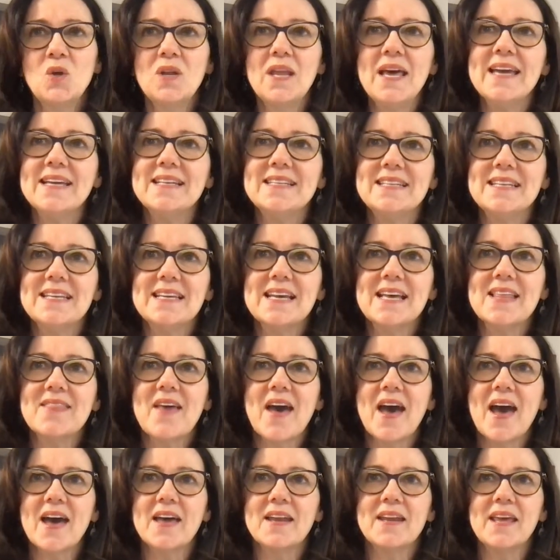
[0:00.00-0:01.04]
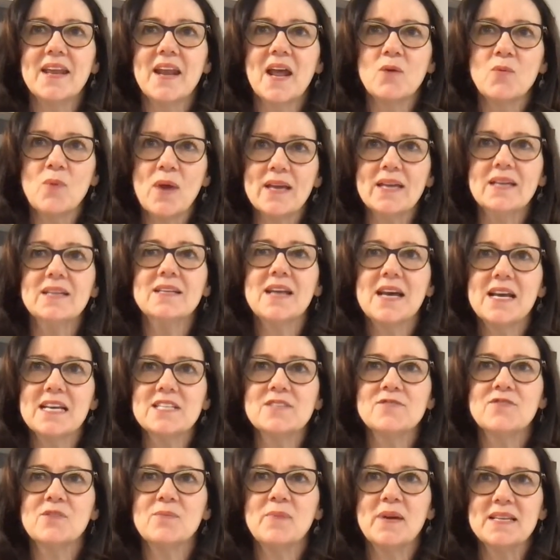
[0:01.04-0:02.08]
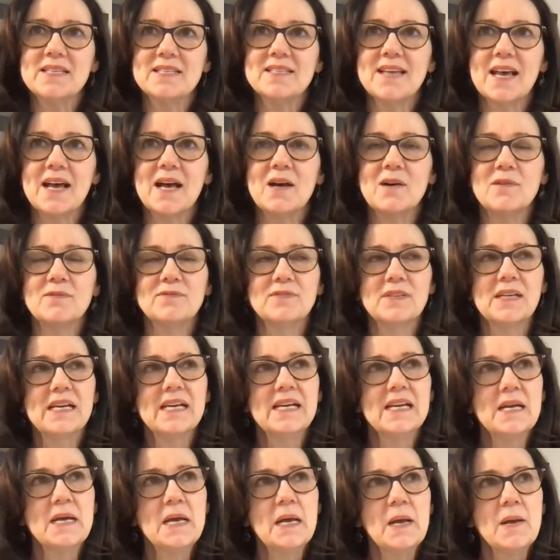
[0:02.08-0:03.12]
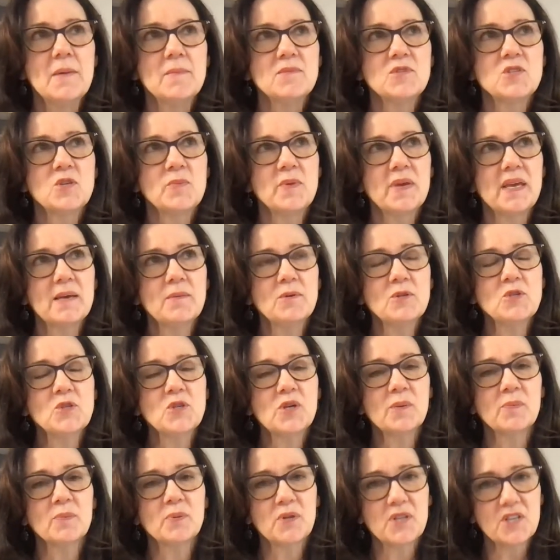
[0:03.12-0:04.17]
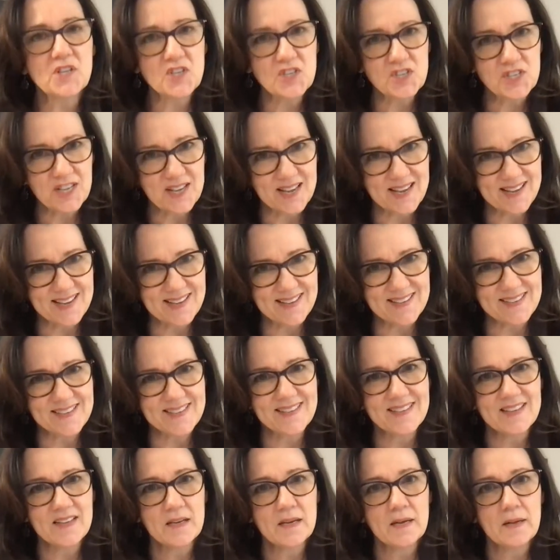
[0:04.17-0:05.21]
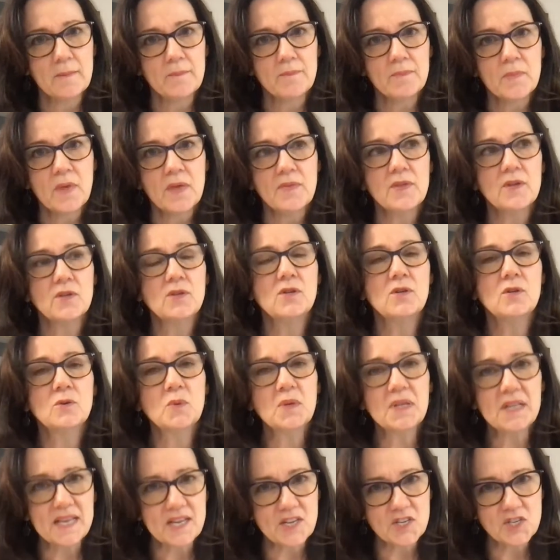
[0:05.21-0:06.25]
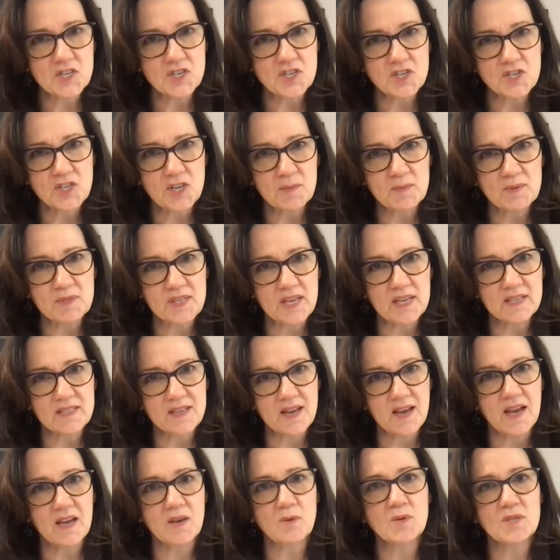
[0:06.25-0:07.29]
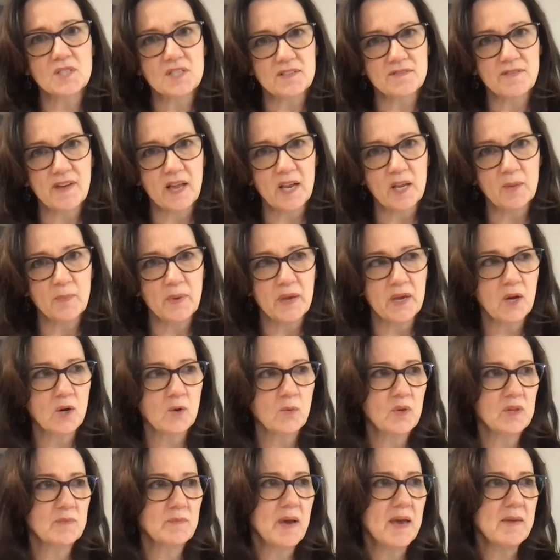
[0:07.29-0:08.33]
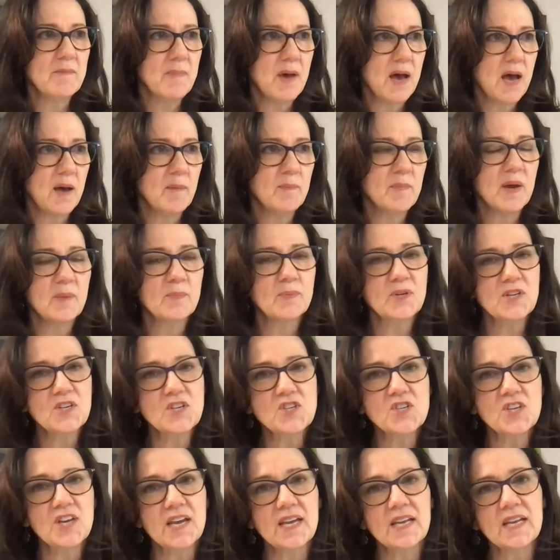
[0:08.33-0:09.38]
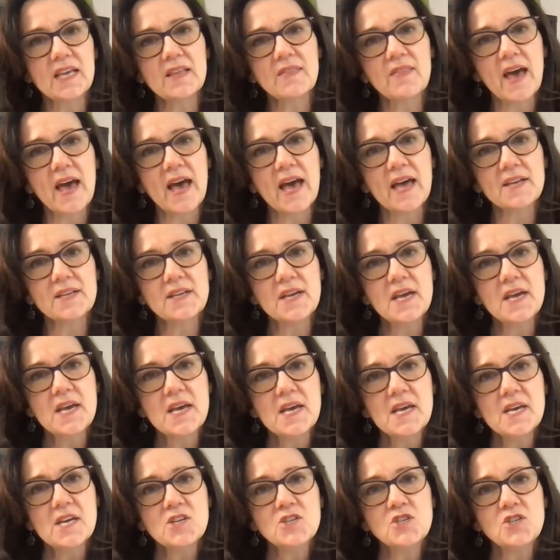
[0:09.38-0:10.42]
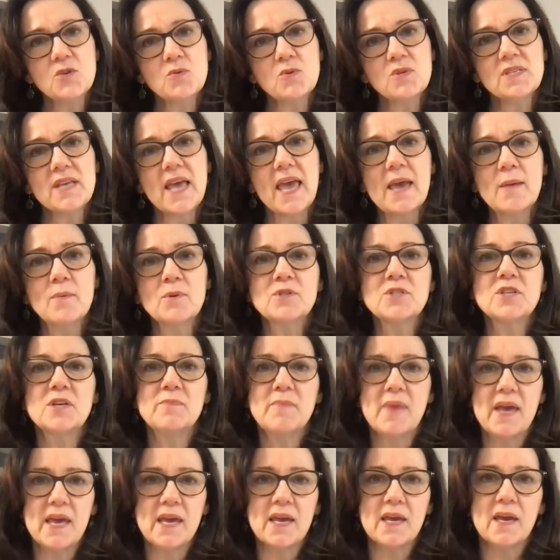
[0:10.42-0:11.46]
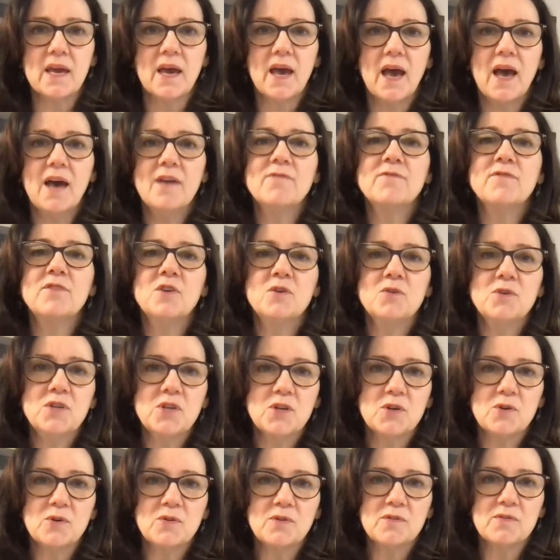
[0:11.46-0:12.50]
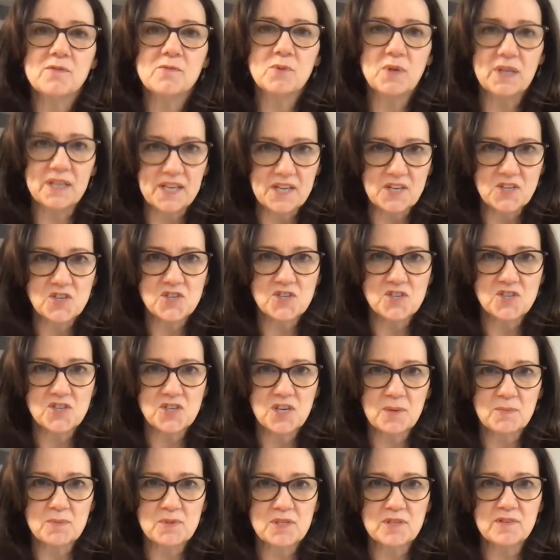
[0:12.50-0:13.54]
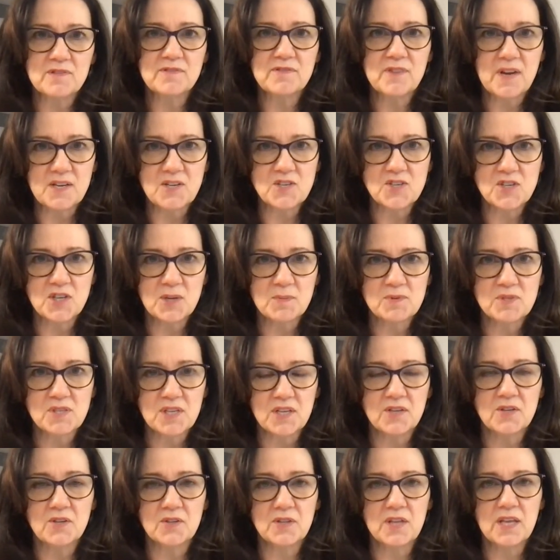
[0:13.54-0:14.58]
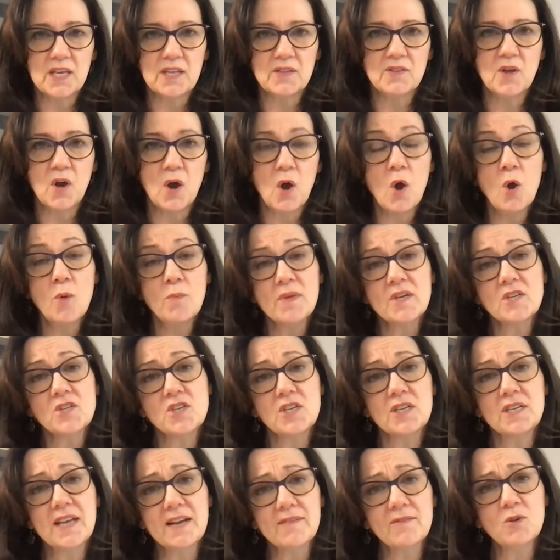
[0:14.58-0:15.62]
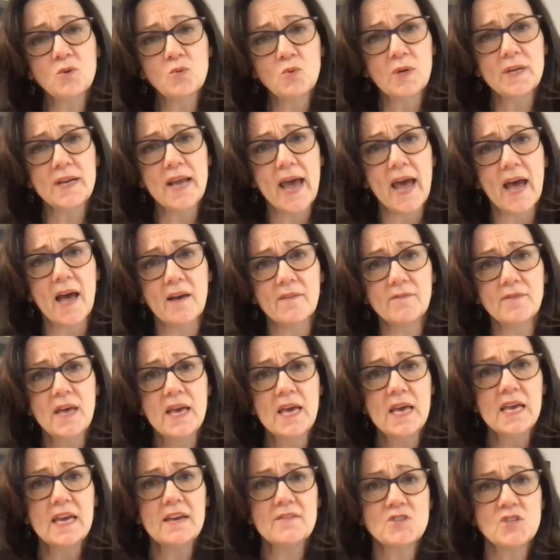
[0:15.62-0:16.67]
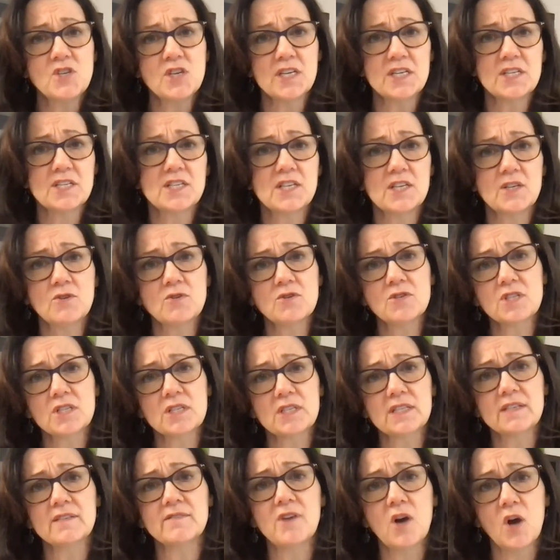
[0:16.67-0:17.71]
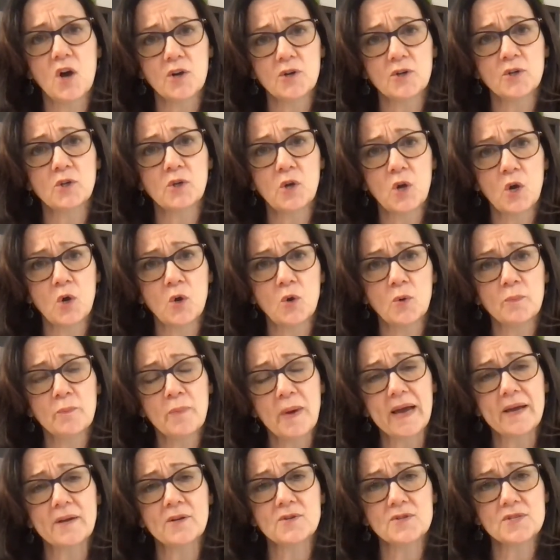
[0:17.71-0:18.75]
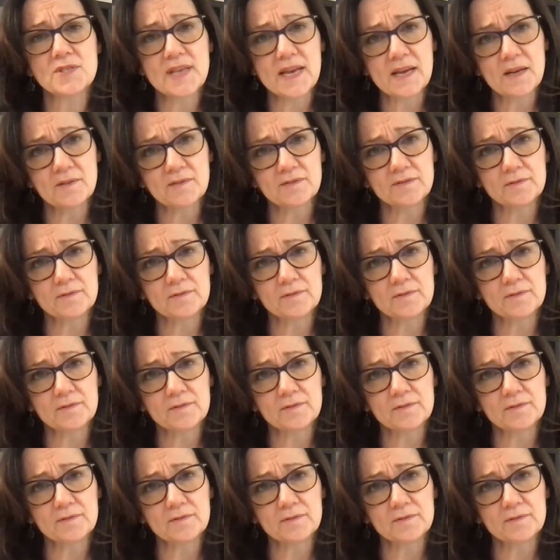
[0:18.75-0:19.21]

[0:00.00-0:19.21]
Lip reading: idea that, and I recognize for myself, to be able to appreciate the new relationships that Ty was developing, or with my mom, appreciating that she was able to make a few new relationships and friendships in the home that she never would have if she continued to live on her own by herself.